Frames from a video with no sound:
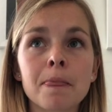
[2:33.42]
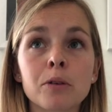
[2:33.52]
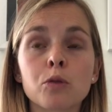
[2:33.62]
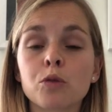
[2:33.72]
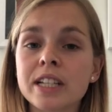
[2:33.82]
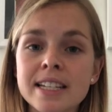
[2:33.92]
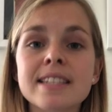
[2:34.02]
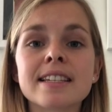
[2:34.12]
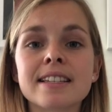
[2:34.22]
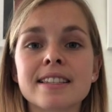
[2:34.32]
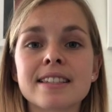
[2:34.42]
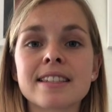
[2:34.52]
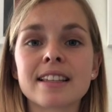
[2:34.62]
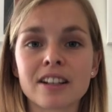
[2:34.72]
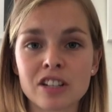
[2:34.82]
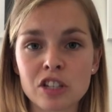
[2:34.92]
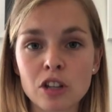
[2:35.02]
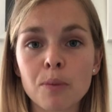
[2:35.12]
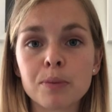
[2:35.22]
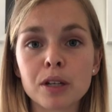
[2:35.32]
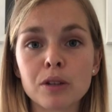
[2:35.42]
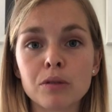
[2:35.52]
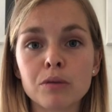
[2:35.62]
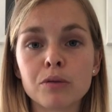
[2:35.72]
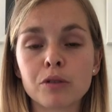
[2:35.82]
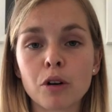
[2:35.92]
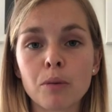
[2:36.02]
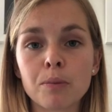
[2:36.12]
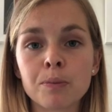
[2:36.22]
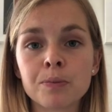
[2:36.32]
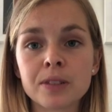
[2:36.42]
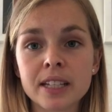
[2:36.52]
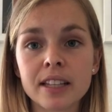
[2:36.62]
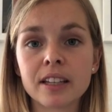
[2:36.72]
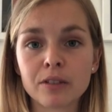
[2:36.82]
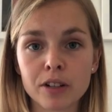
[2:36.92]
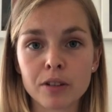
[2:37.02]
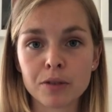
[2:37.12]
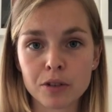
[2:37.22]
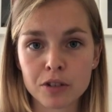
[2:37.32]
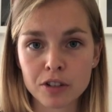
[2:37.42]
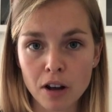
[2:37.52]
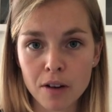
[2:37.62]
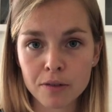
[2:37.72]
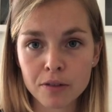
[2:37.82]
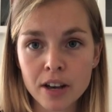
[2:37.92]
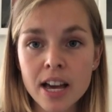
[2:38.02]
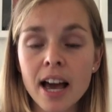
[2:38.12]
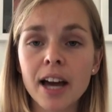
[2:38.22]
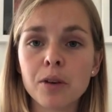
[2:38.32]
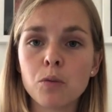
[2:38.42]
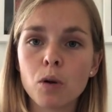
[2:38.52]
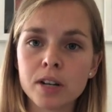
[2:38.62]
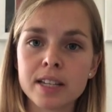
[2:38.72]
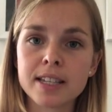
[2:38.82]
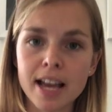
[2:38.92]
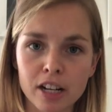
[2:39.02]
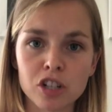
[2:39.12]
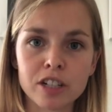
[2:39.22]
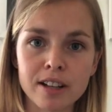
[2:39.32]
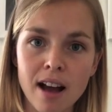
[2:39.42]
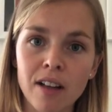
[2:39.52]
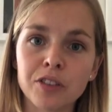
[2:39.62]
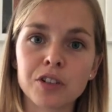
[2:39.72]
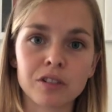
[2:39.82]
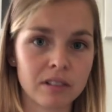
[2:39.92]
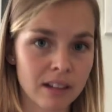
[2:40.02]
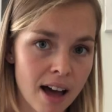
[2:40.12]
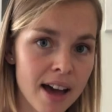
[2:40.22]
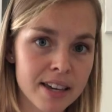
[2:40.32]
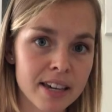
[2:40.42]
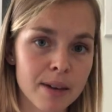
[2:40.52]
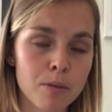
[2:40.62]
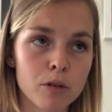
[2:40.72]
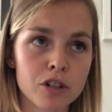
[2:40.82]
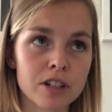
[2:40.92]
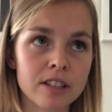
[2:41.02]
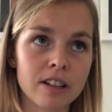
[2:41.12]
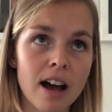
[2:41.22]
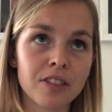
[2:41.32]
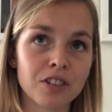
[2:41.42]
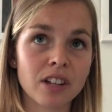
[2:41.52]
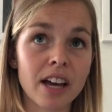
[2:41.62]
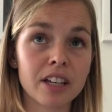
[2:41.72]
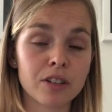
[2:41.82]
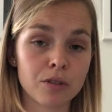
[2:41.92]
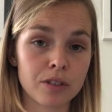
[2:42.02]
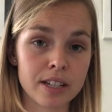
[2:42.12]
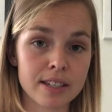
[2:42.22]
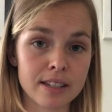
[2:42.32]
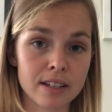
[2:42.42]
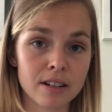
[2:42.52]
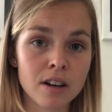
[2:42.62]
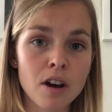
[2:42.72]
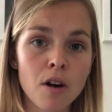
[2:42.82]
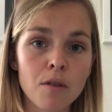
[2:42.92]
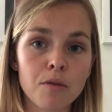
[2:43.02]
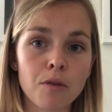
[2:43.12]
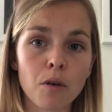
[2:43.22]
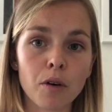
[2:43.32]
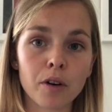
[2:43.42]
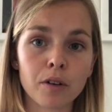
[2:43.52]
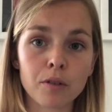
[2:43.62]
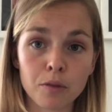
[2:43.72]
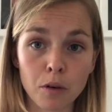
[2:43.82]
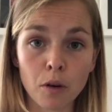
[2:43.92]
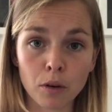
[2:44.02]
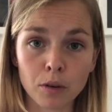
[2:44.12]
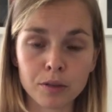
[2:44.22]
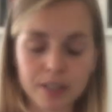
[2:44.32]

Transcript: reasons that are stopping you from getting rid of your stuff, and what is actually the underlying emotion and the underlying reason for all of